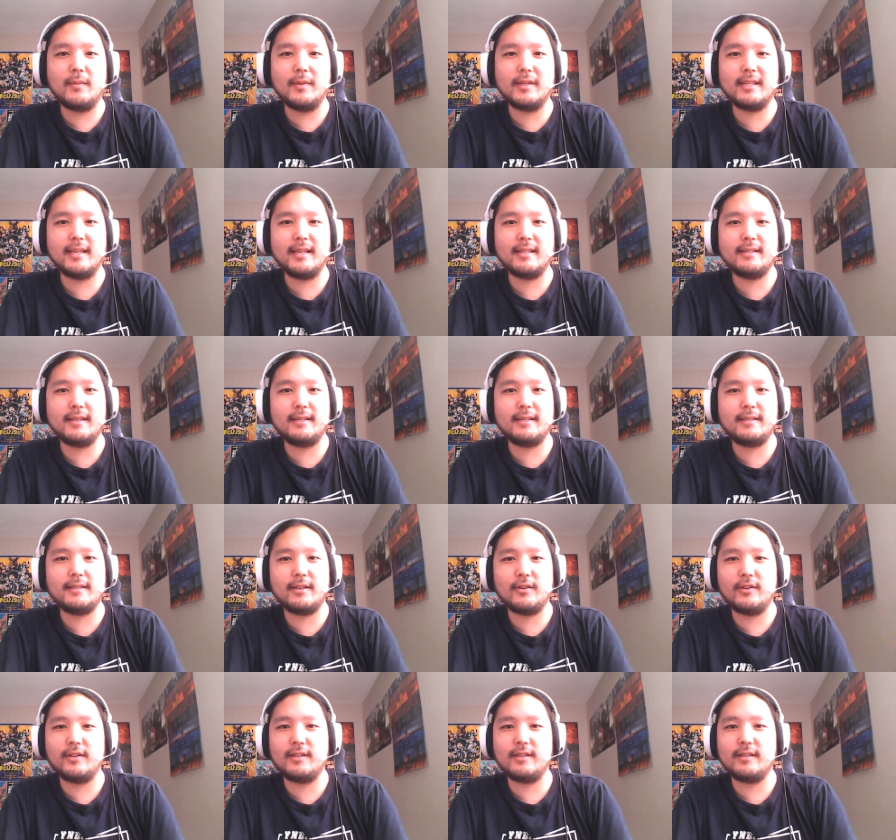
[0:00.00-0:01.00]
Tensei
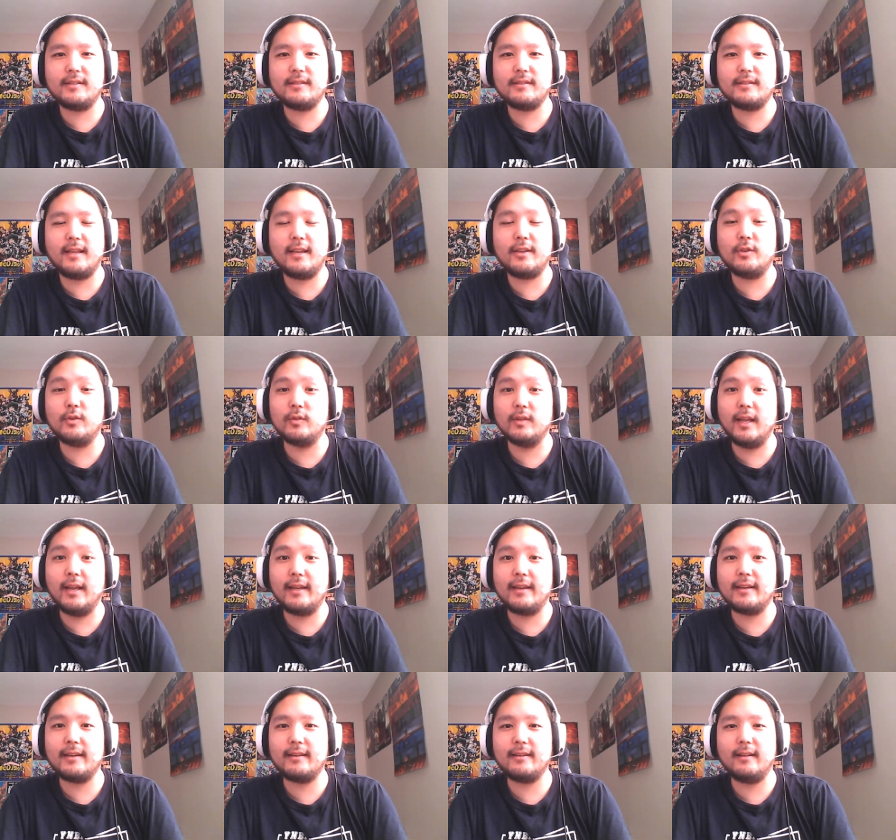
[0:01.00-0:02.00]
series that you
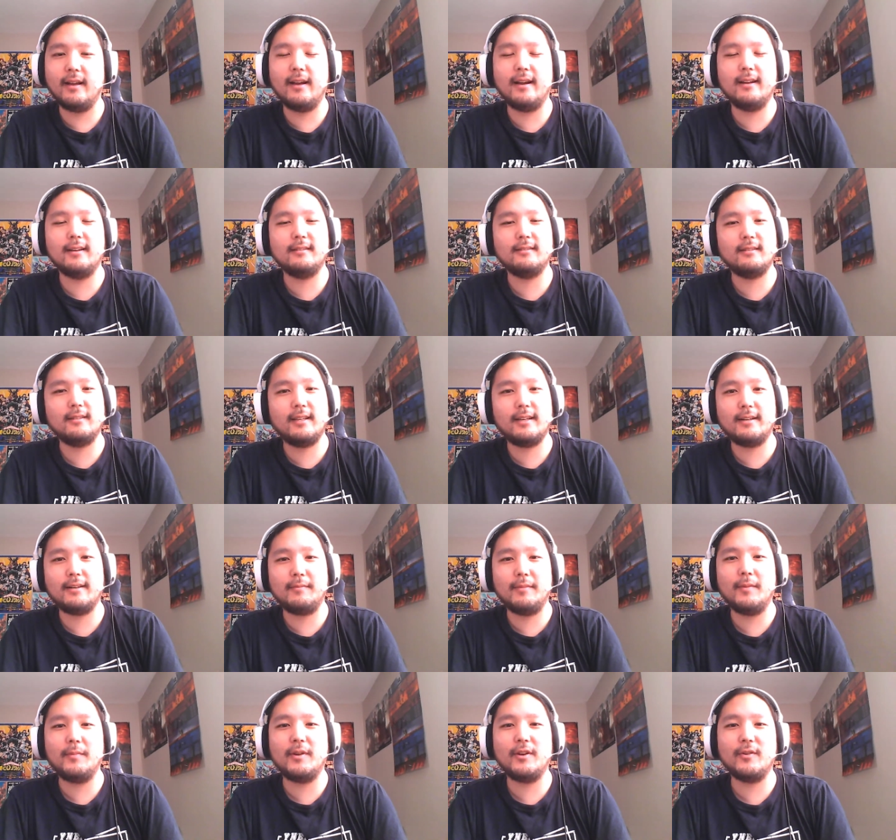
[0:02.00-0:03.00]
like? Uh, let,
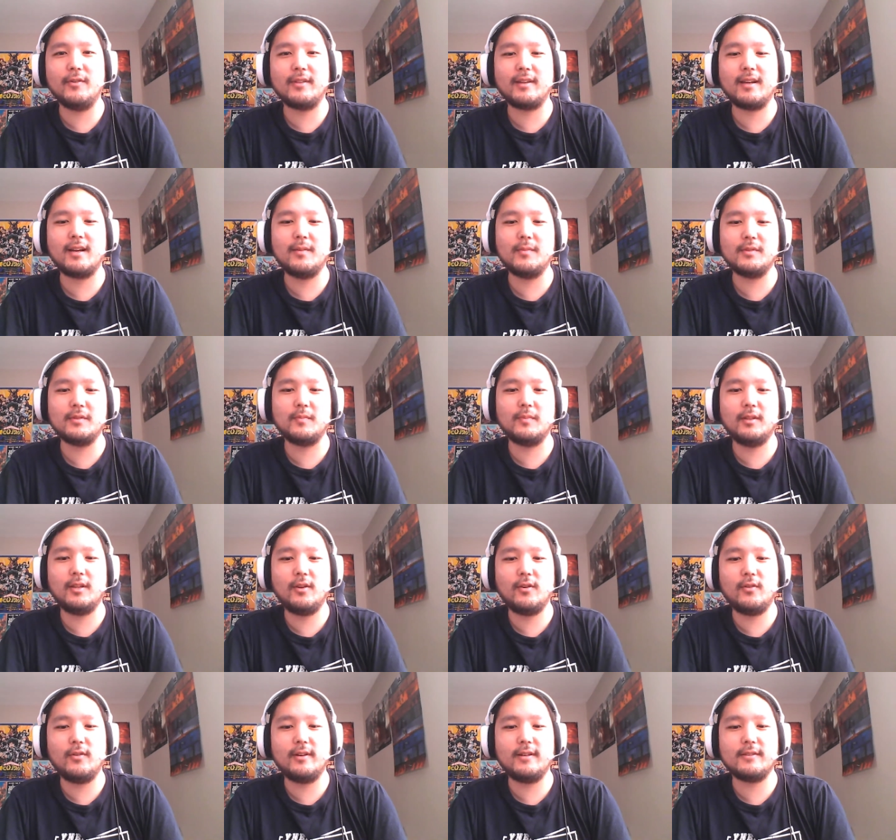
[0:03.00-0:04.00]
let me know in the comments
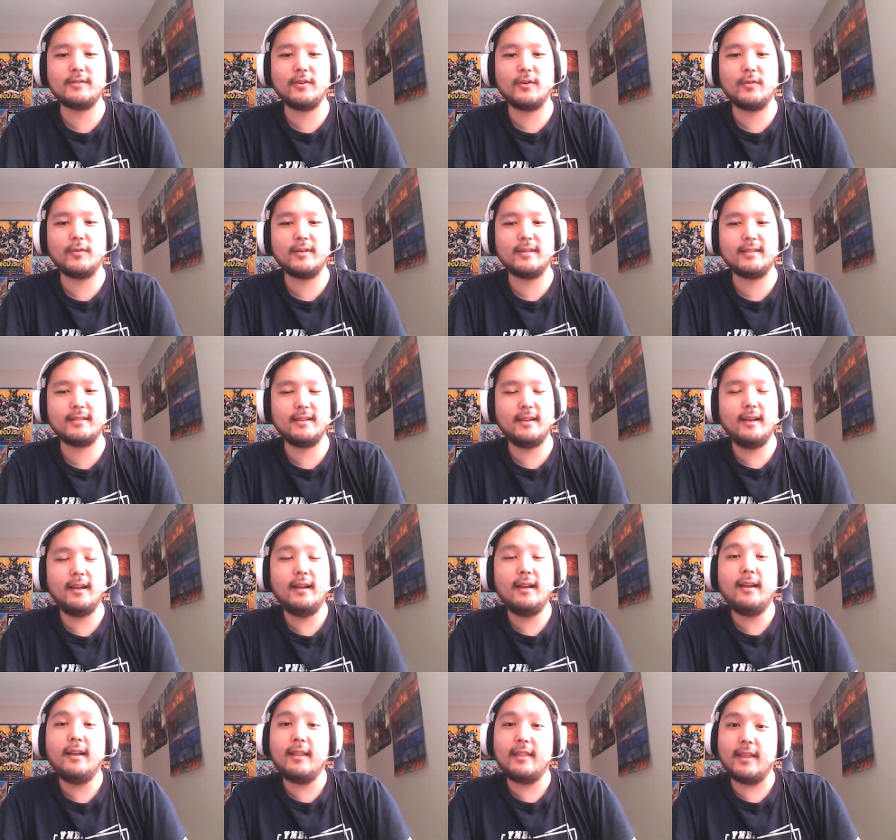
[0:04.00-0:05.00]
below, and as always,
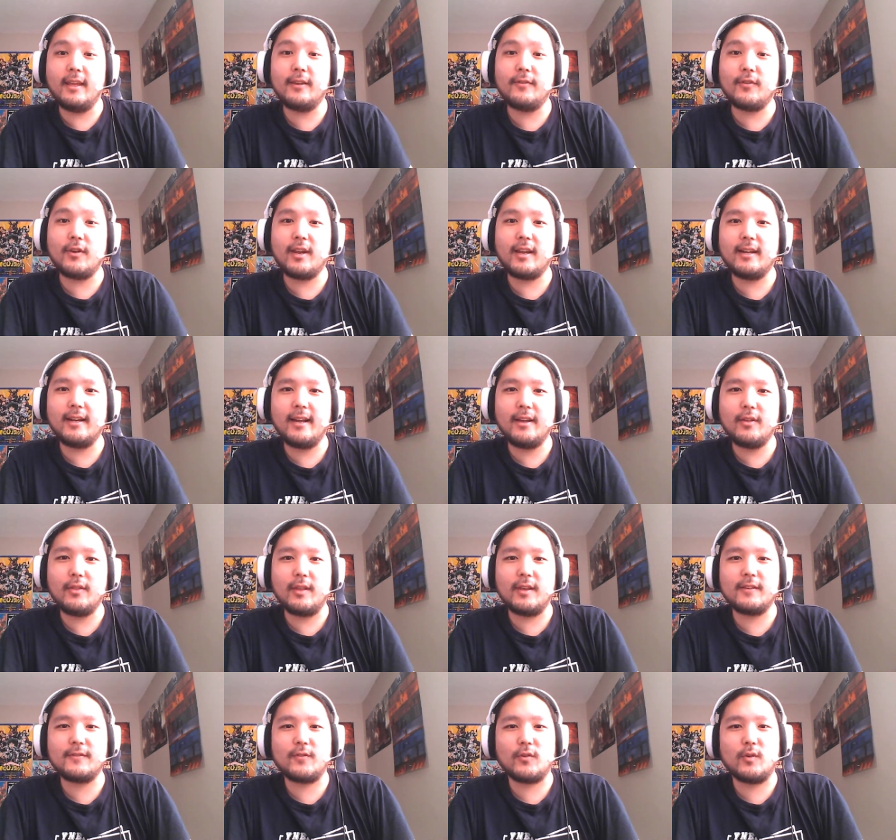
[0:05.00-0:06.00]
thank you for hanging out,
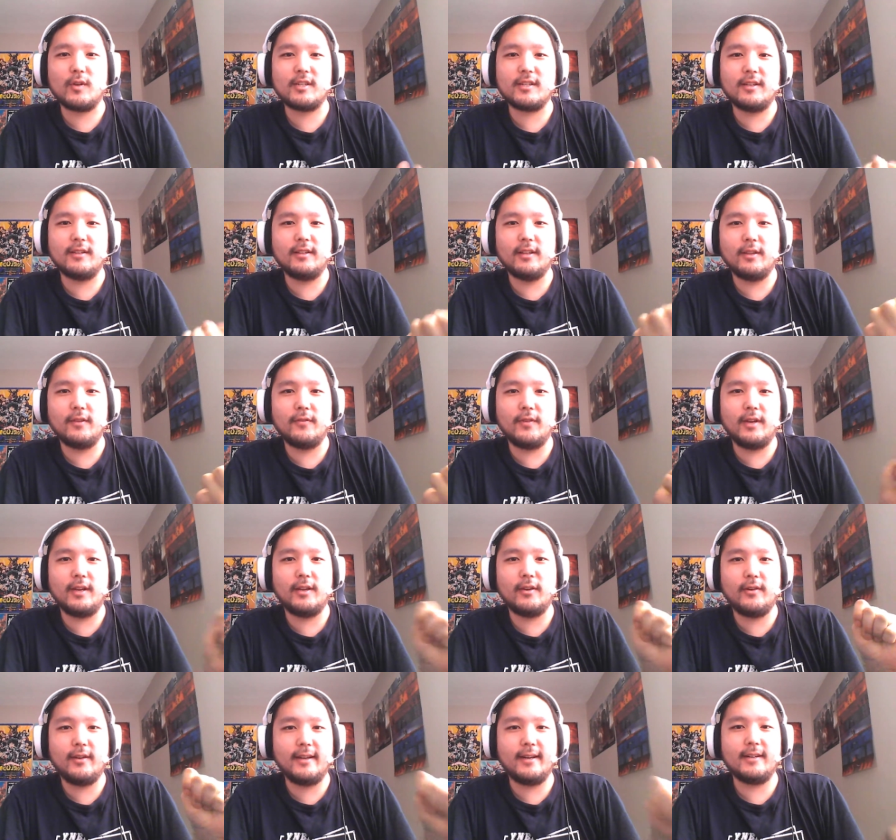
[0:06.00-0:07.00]
thanks for watching another
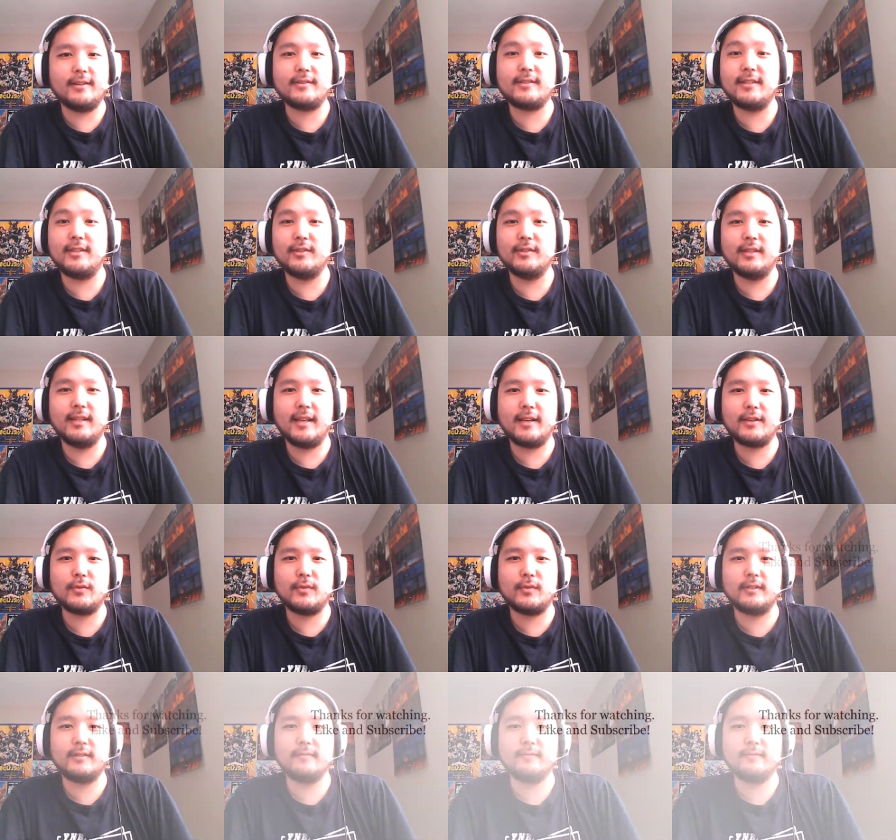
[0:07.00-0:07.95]
video, and I'll see you in the next one.